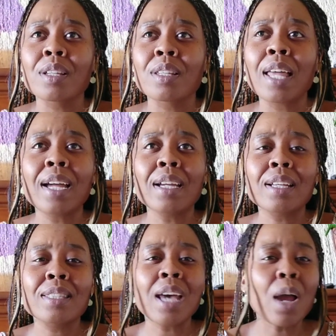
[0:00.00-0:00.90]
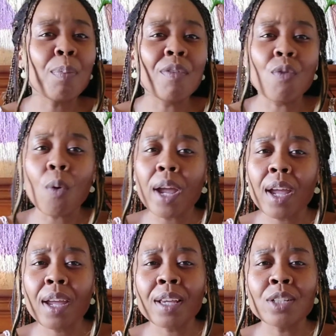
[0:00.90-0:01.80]
like type of
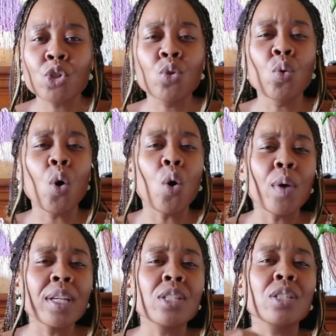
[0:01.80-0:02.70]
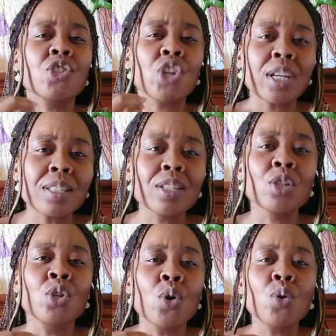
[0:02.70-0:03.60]
way, to always just,
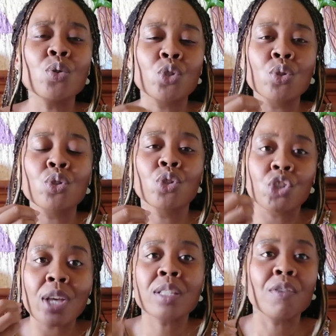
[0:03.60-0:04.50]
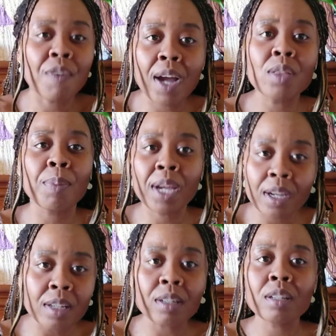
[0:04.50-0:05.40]
to justify the
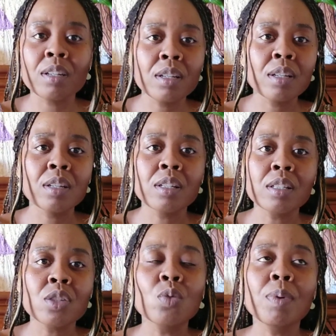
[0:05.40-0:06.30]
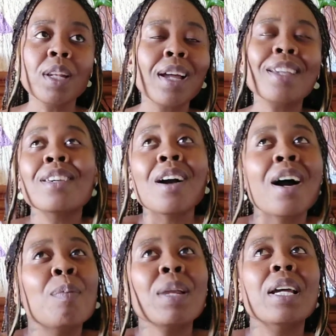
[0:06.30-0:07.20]
pain, to be like, yeah,
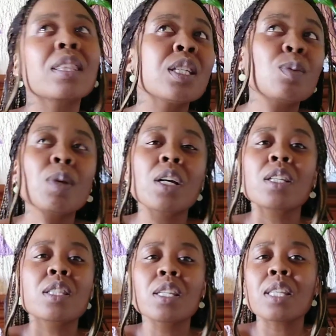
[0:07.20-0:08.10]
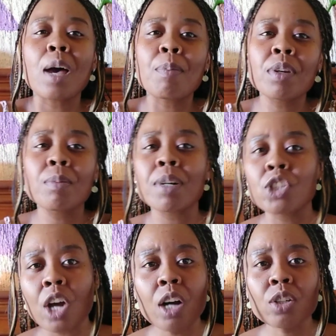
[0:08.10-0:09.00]
I'm like this because this happened in my
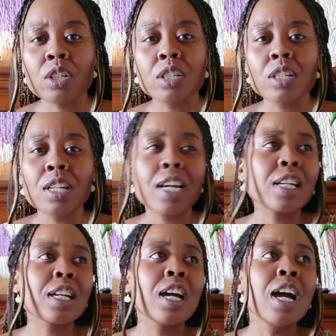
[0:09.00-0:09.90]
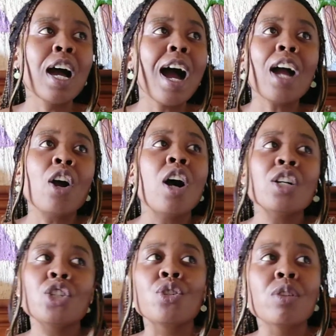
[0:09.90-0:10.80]
childhood, like I
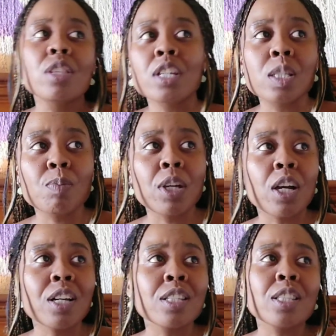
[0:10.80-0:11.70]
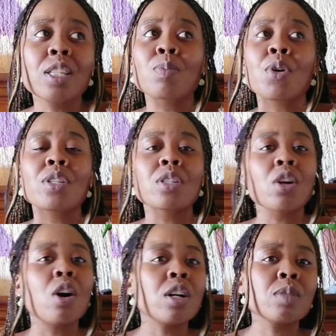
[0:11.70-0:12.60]
can't do this because this person
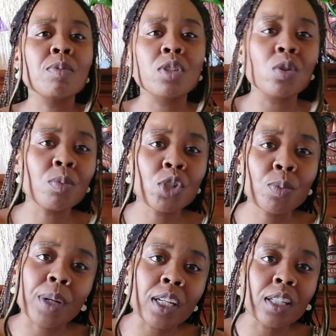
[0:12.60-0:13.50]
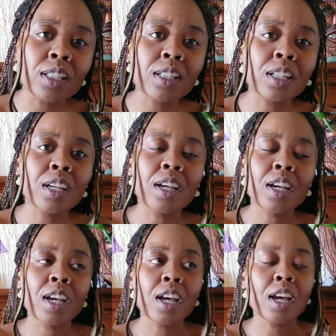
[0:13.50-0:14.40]
caused me so much pain.
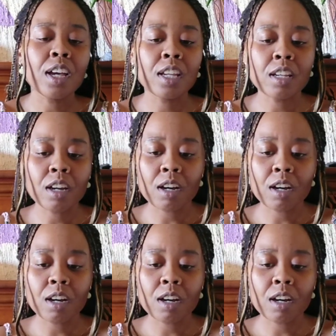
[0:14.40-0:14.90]
And